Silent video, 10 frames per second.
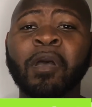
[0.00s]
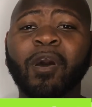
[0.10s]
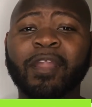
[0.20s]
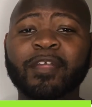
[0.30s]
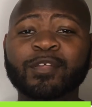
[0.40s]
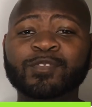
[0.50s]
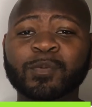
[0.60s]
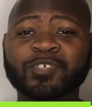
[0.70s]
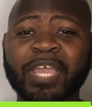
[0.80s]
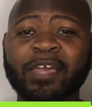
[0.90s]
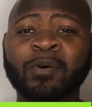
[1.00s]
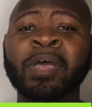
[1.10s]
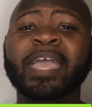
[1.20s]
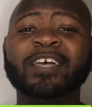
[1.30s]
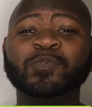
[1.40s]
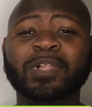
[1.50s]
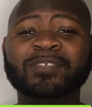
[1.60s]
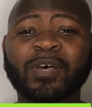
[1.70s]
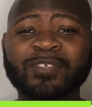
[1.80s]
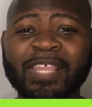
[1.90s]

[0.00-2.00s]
on our YouTube channel, as well as also